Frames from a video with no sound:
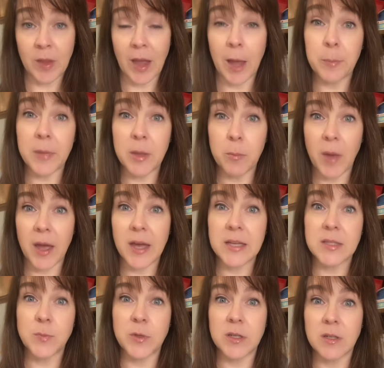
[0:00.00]
I meet my
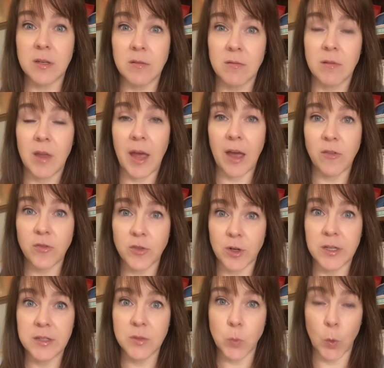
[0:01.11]
husband after
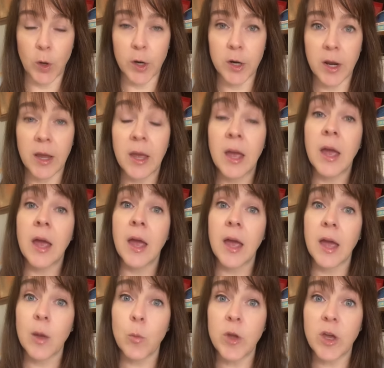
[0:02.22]
his work
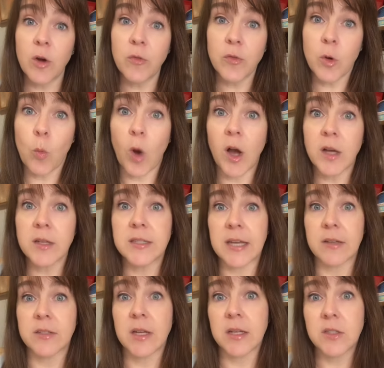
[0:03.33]
and we go for a walk
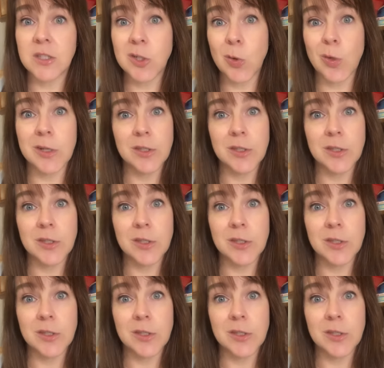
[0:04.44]
downtown Stuart.